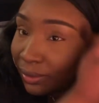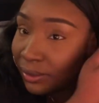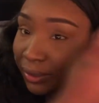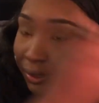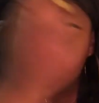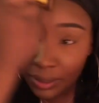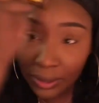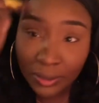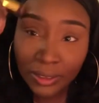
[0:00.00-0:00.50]

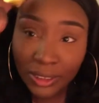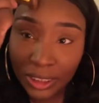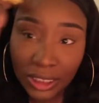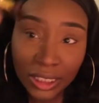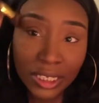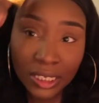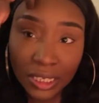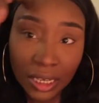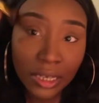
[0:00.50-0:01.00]
You know, it's
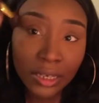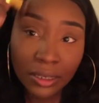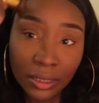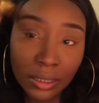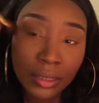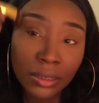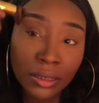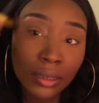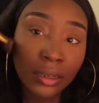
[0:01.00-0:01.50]
just gonna
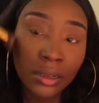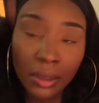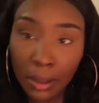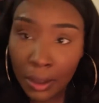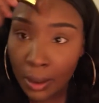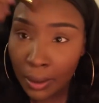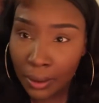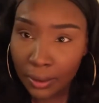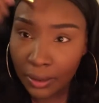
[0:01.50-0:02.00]

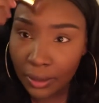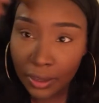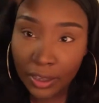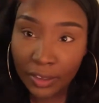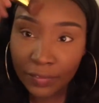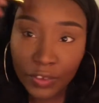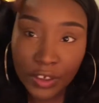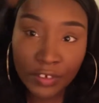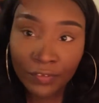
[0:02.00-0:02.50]

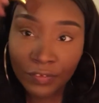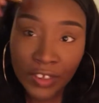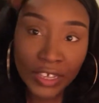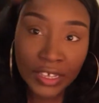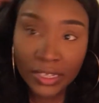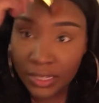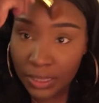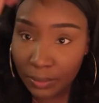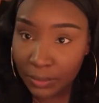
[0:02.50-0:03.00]
give your
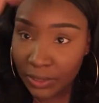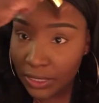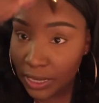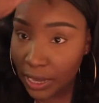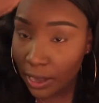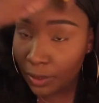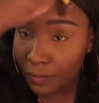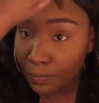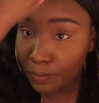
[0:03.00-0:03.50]
face some
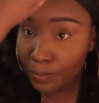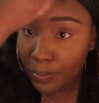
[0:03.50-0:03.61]
depth.